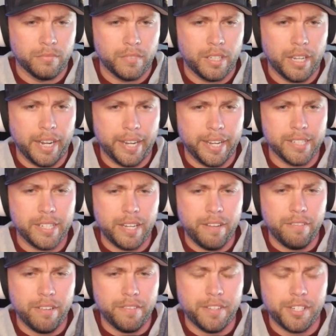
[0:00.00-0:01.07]
I guess
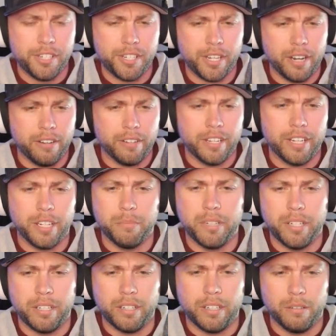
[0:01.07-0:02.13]
even if he Shadow King
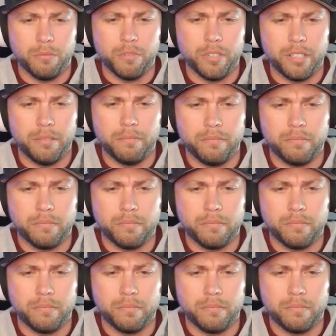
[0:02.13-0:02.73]
me, it wouldn't.